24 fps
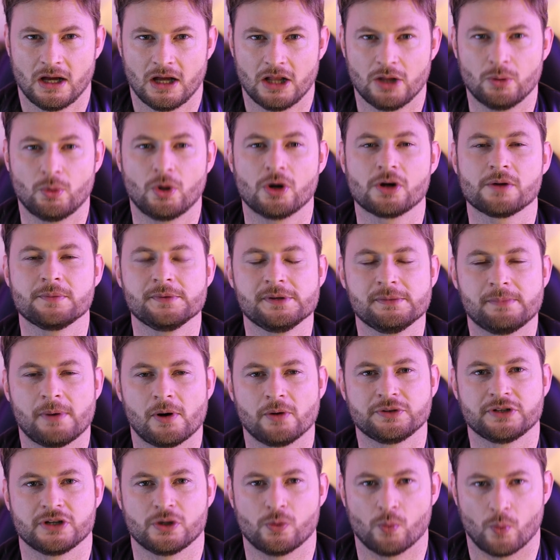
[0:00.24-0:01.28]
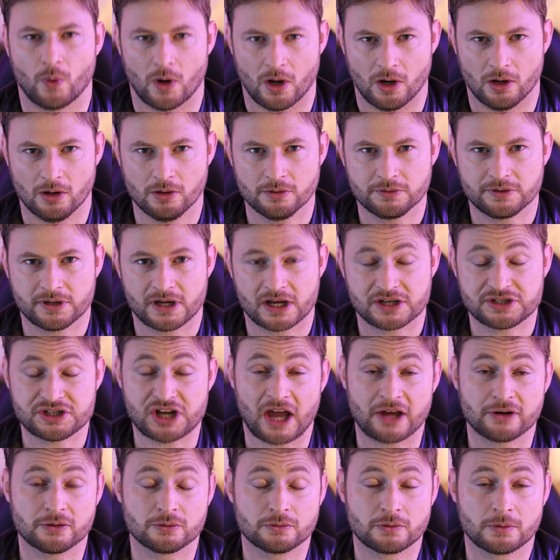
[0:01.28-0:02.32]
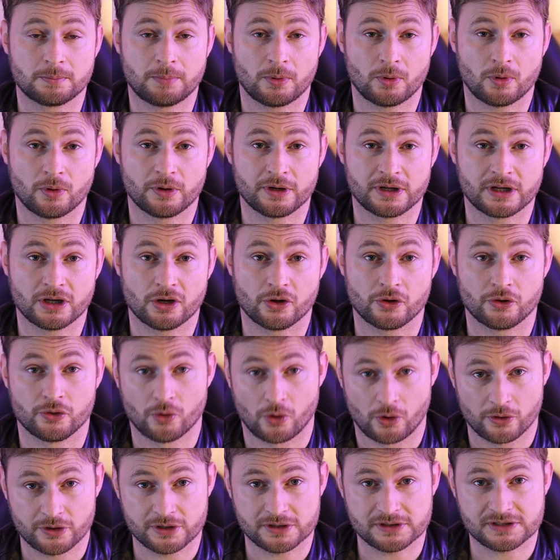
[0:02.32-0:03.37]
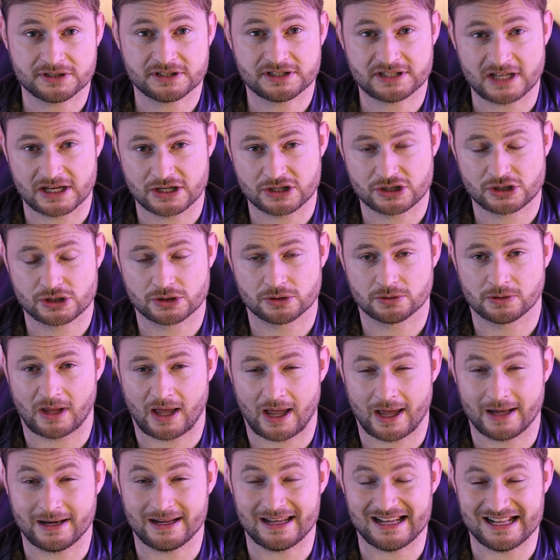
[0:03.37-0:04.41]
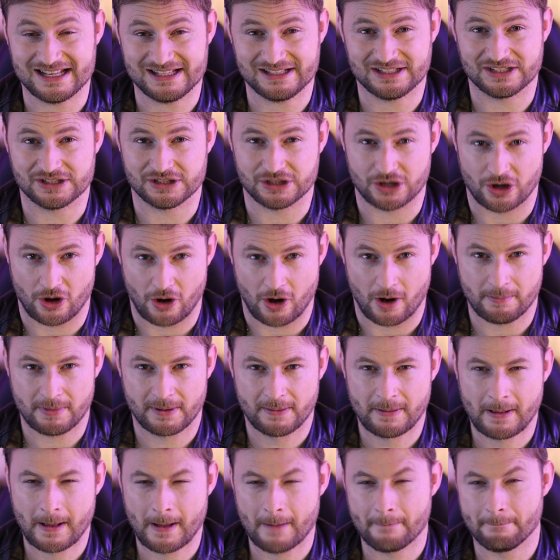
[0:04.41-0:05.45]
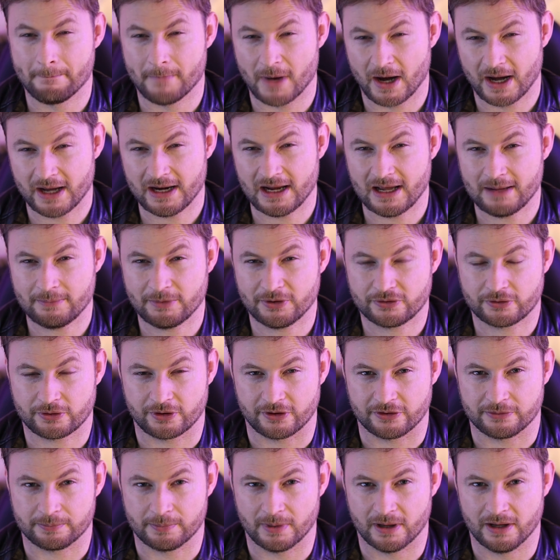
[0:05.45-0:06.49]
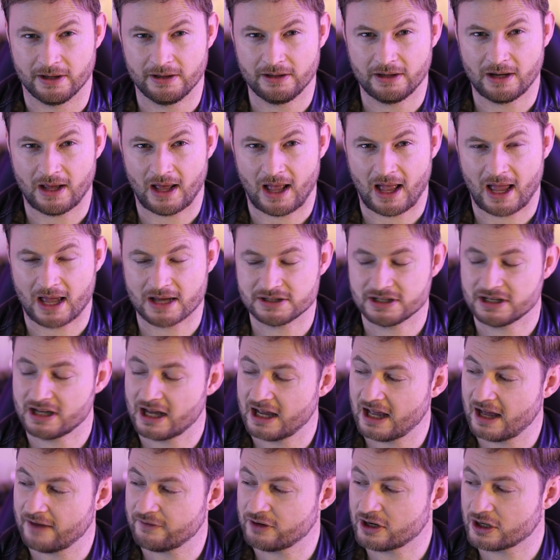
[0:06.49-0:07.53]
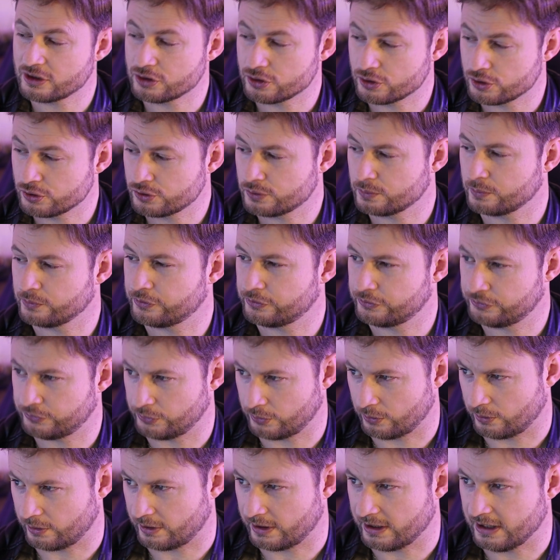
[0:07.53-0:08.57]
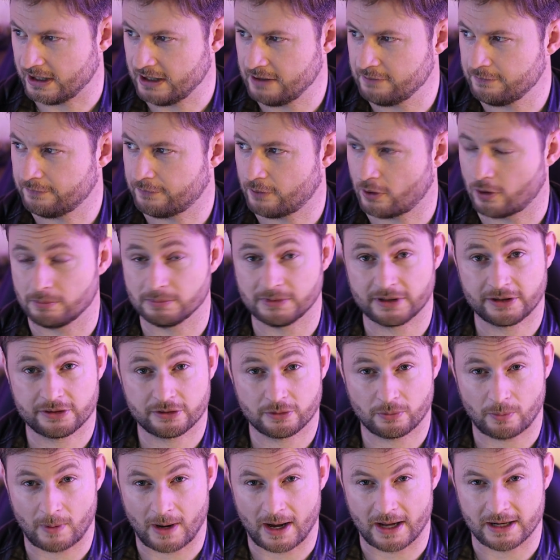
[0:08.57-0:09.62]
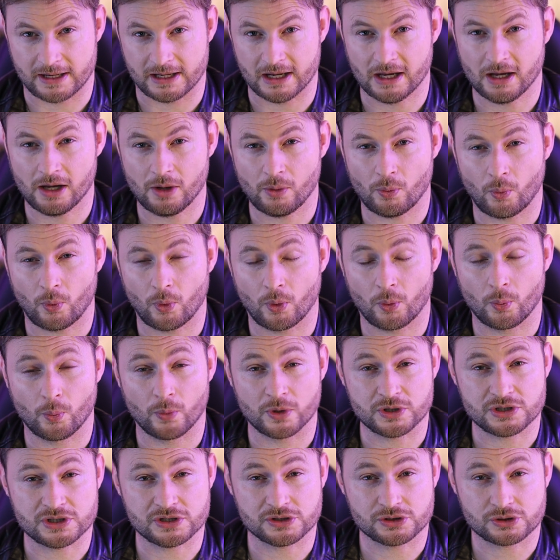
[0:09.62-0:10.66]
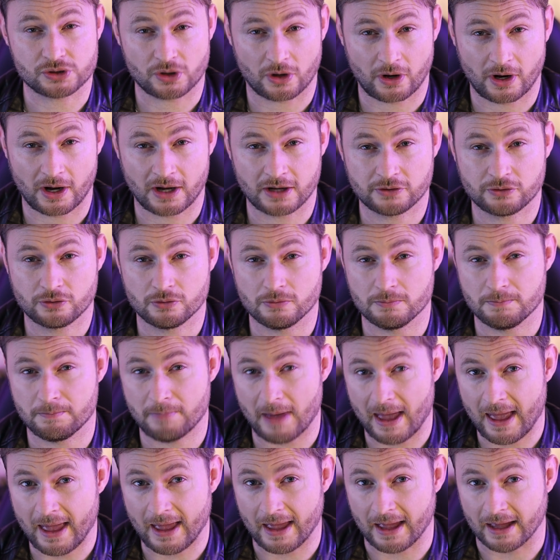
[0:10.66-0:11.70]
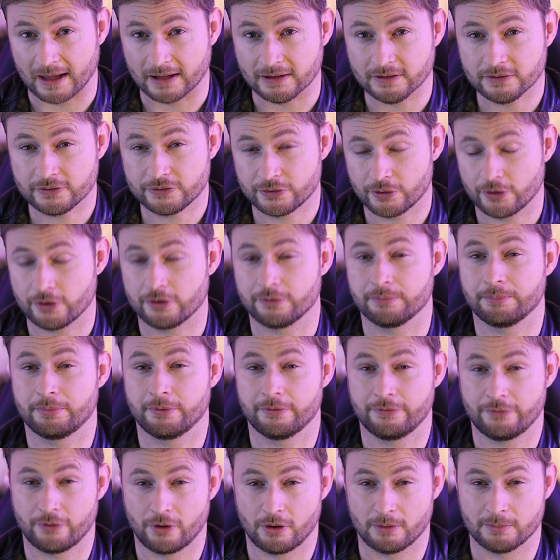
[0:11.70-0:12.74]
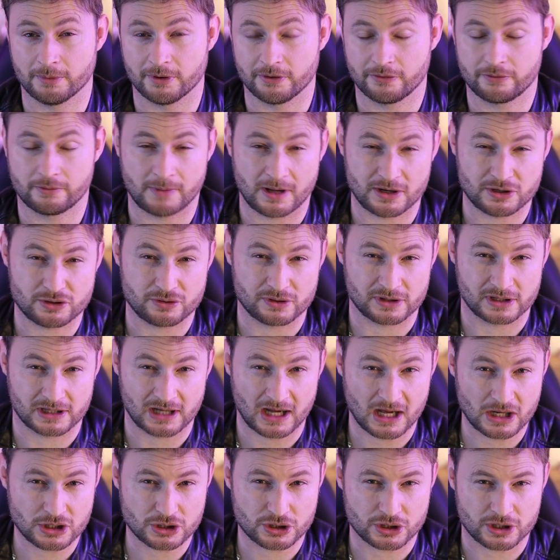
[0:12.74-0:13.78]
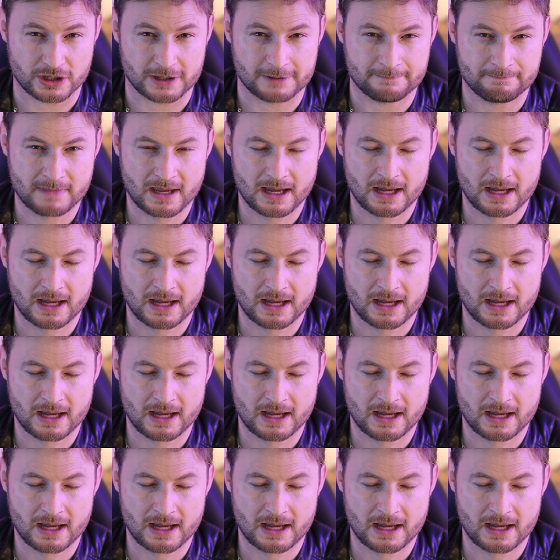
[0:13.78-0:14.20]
Hello, welcome to Baltic World, a channel reporting on Northern, Central and Eastern Europe. My name is Crispin, and today I have an unusual story from Lithuania, which is trying to ban certain performers from entering the country.